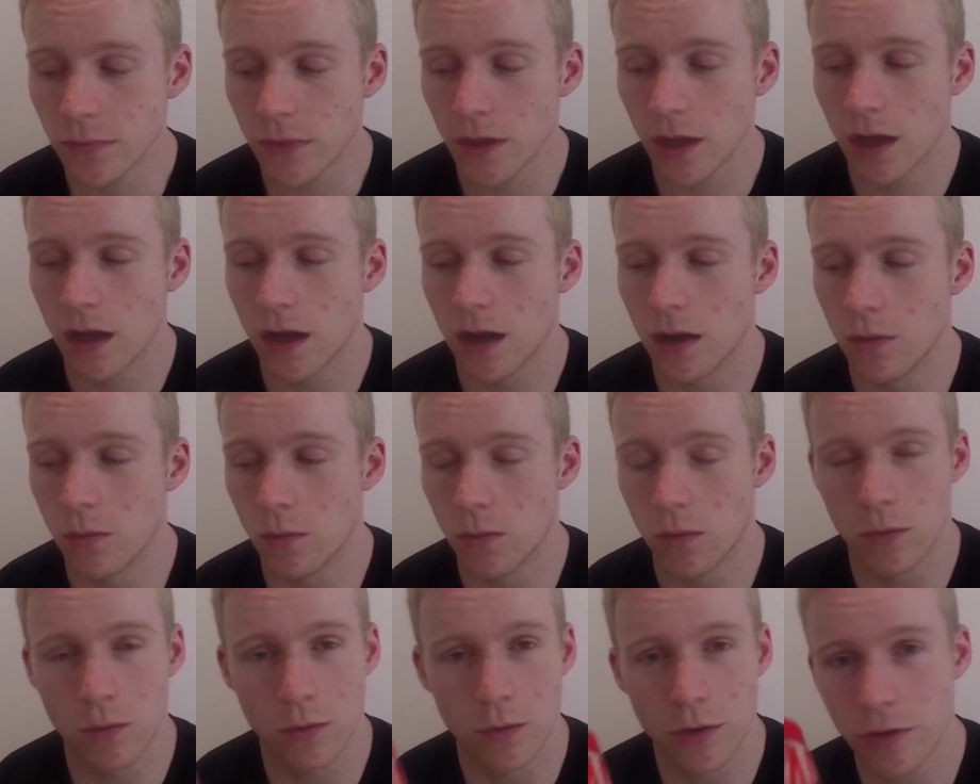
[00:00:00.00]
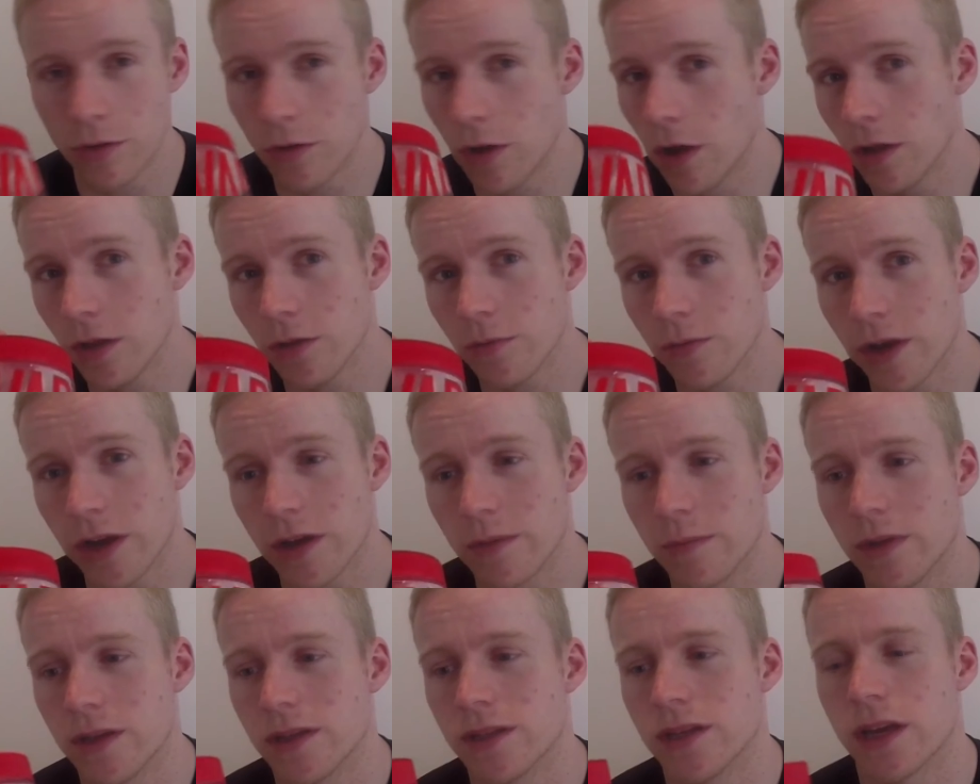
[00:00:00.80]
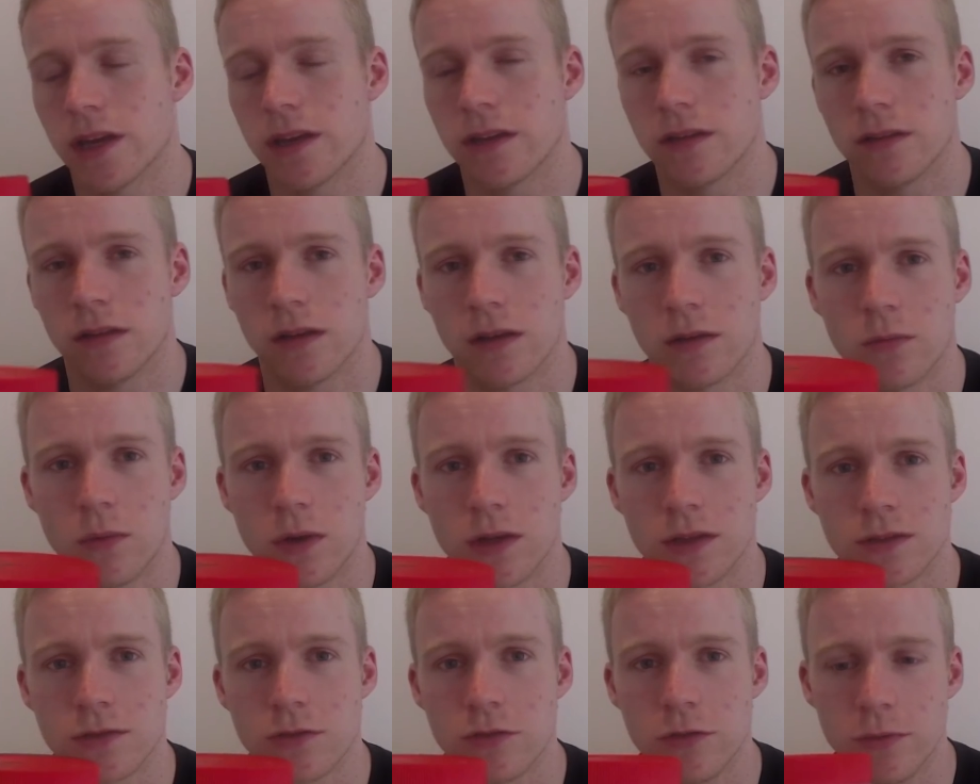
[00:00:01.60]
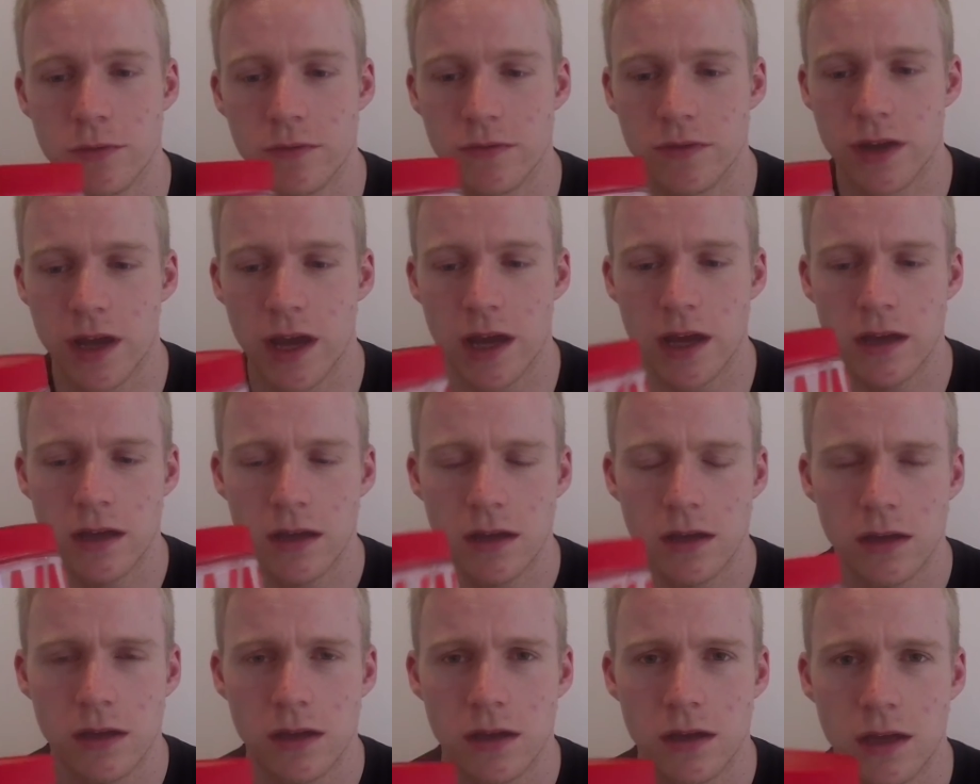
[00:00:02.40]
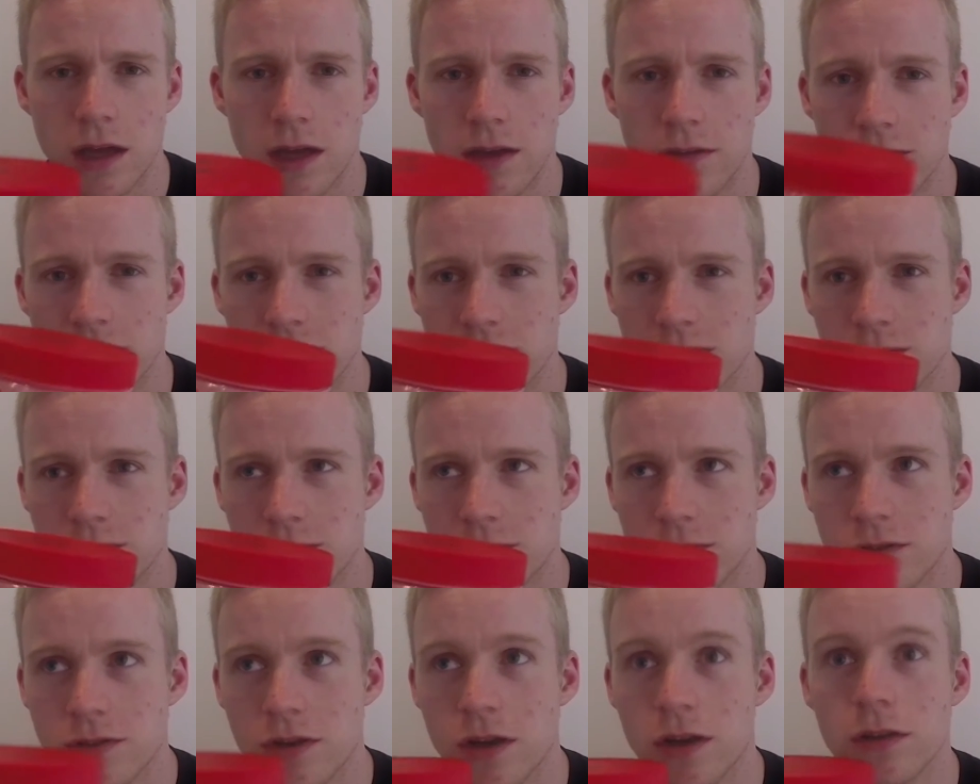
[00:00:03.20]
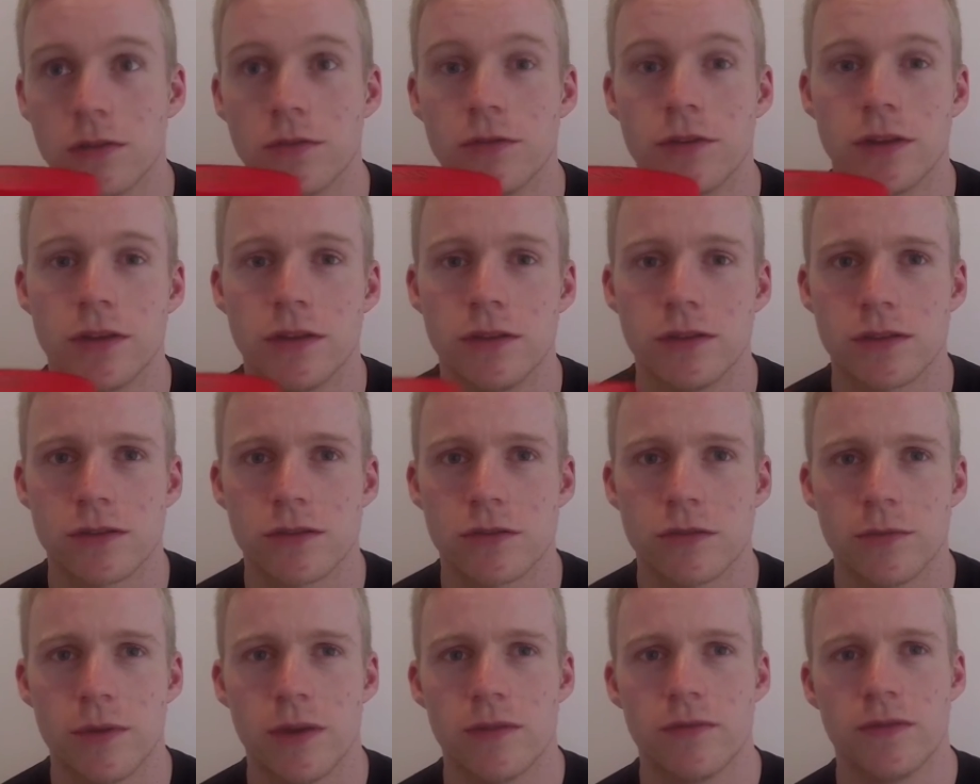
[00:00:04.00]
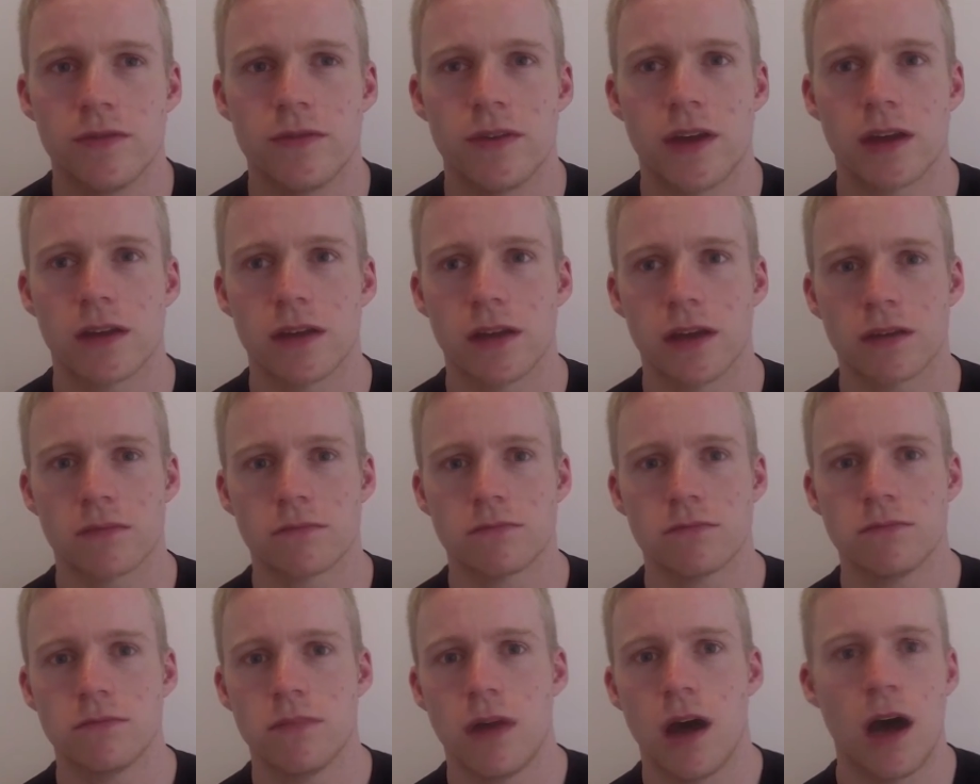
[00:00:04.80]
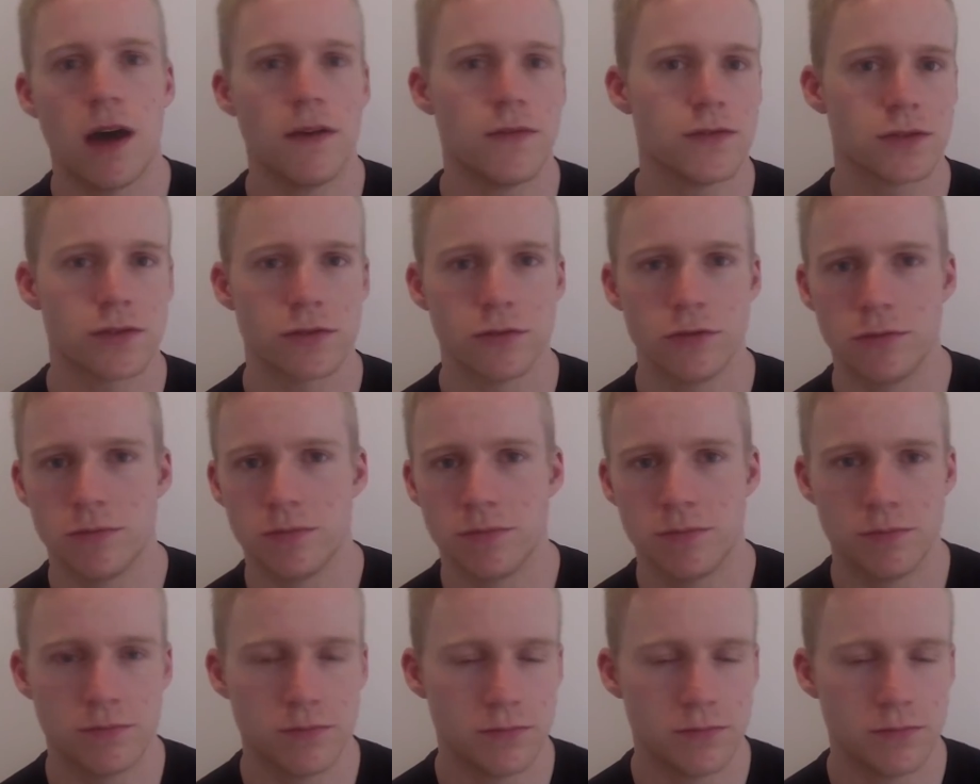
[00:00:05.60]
Would only recommend taking like 1 scoop of a day, even just diluting your scoop, even if you had like half a scoop